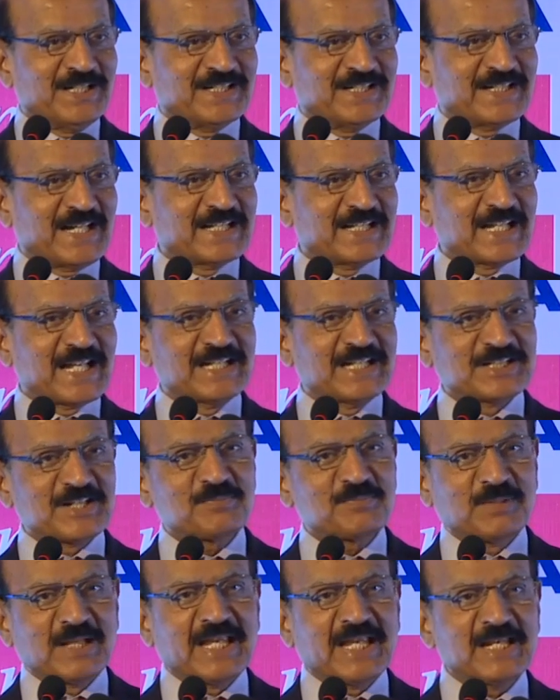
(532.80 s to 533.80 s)
Rather than I
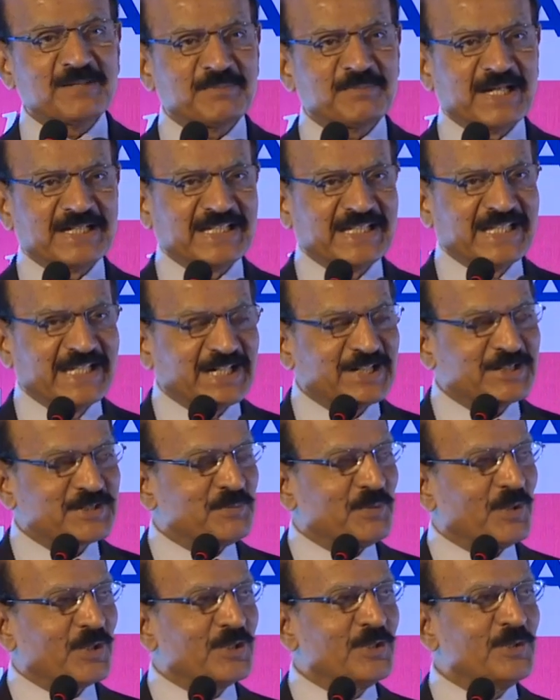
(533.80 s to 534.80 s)
just play it by the ear
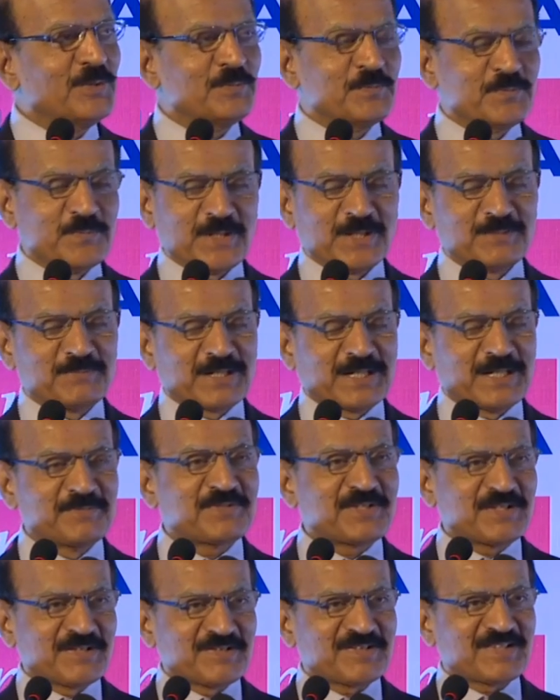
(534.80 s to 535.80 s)
tomorrow, it
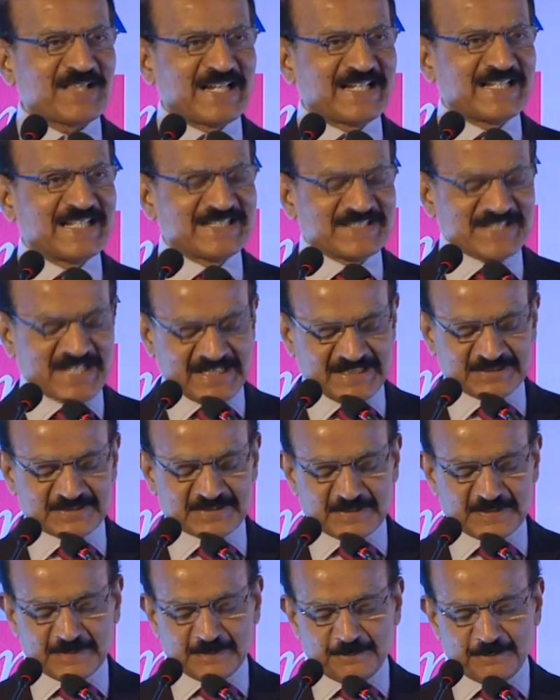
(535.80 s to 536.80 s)
becomes slightly
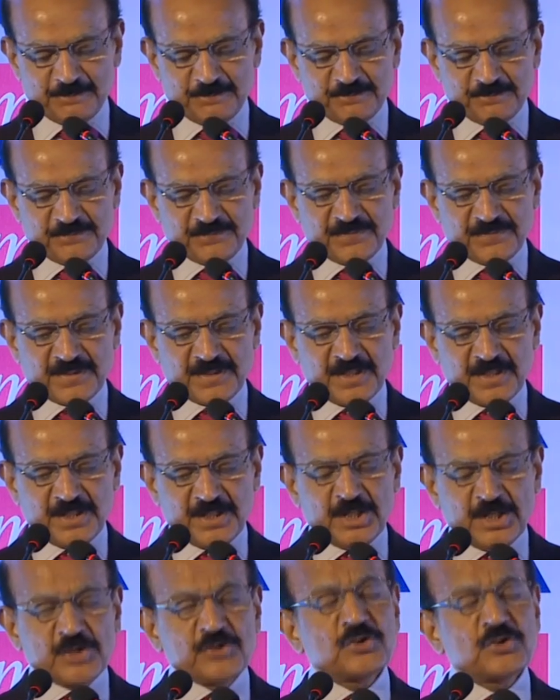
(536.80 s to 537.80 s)
challenging.
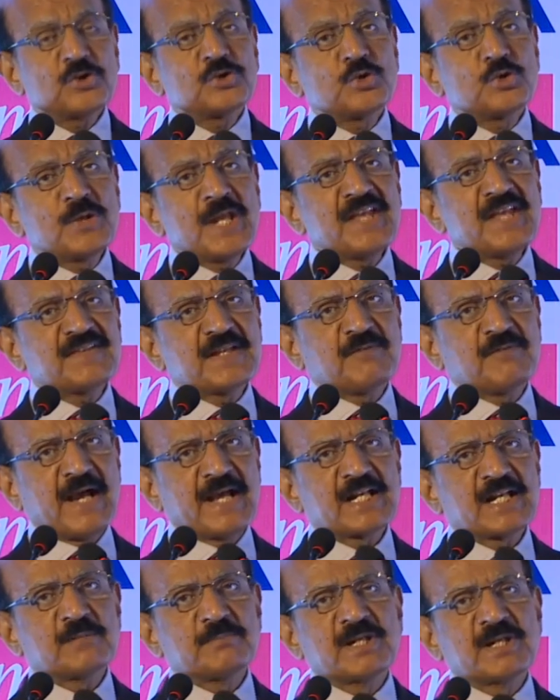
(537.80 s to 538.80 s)
So today's
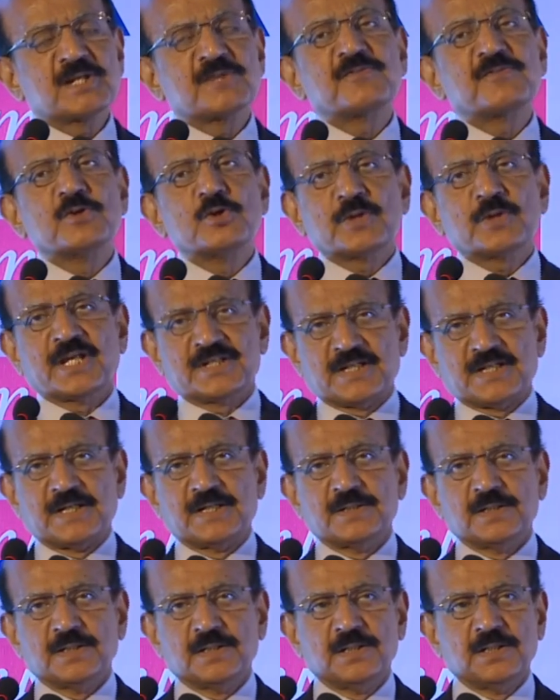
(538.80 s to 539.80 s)
environment, if you look at
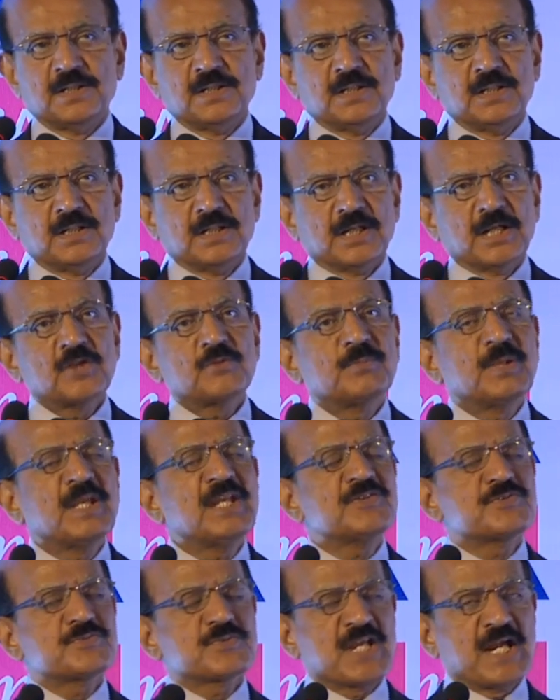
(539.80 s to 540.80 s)
it, is
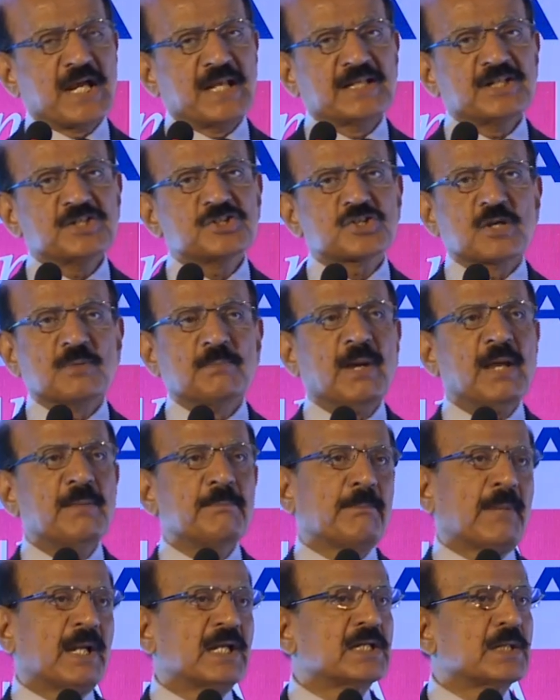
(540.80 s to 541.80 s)
being challenged by
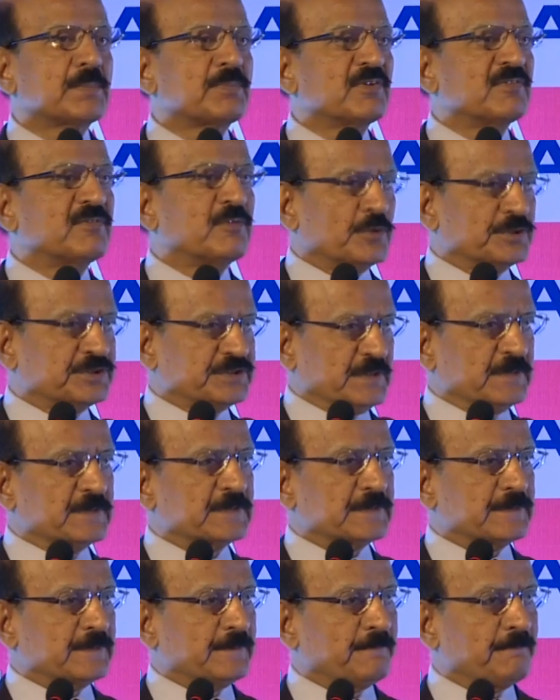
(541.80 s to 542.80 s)
multiple
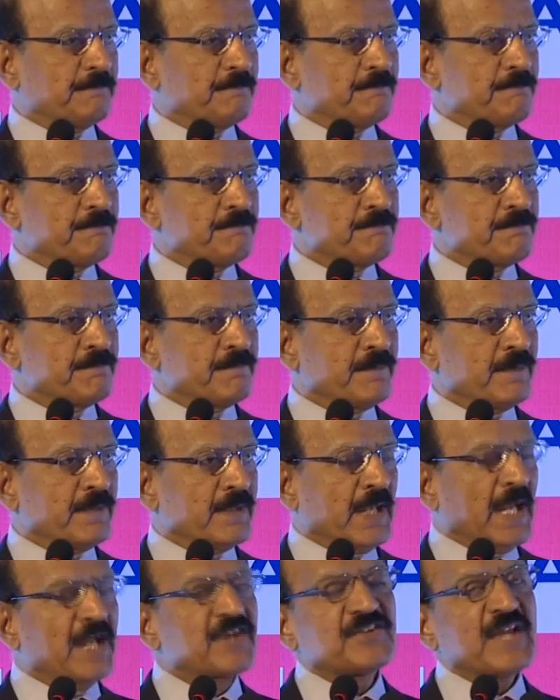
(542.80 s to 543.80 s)
forces.
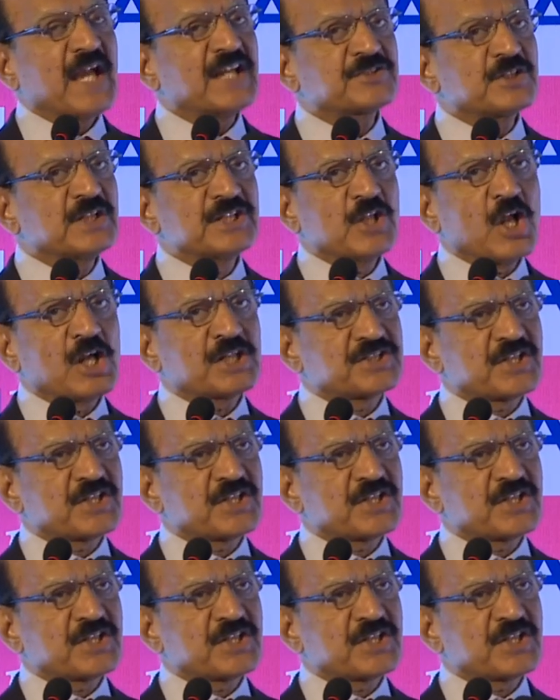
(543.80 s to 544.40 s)
It's actually not